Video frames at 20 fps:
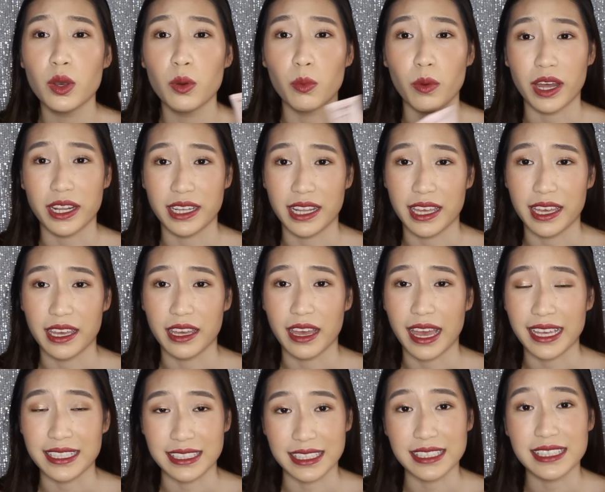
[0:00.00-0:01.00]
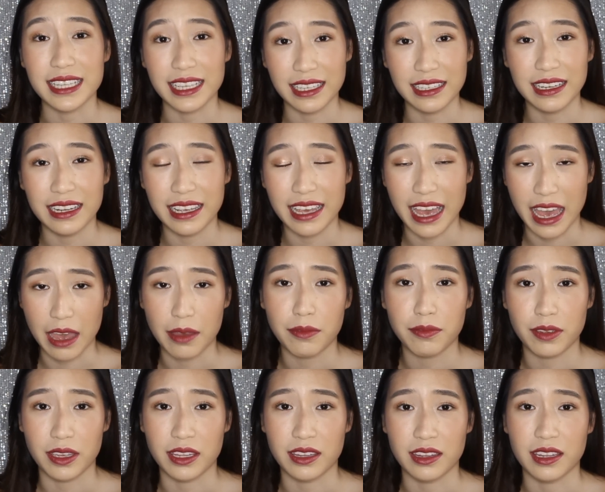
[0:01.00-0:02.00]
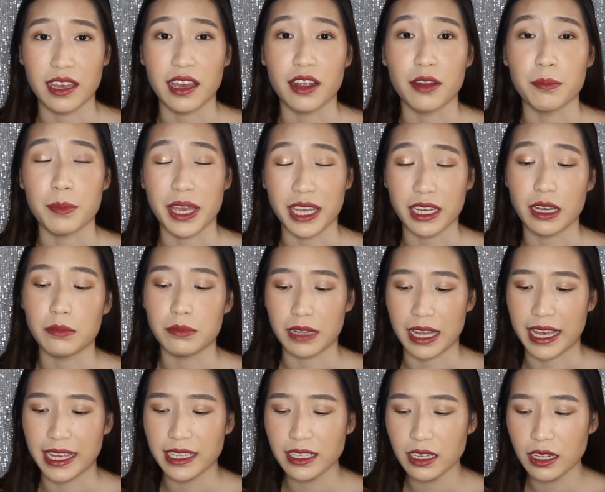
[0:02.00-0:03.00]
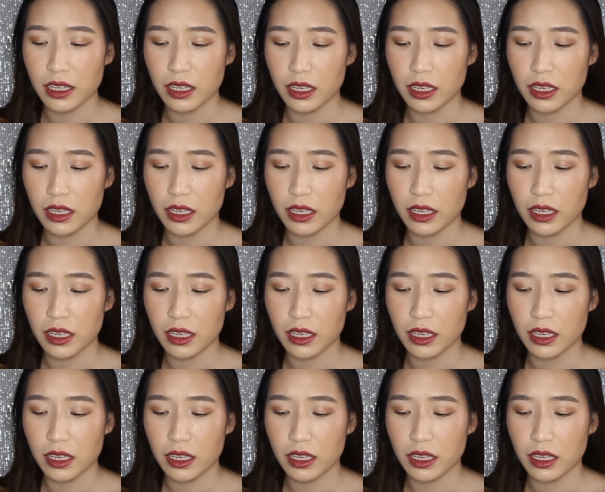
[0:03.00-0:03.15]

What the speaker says: what they existingly have in their makeup line.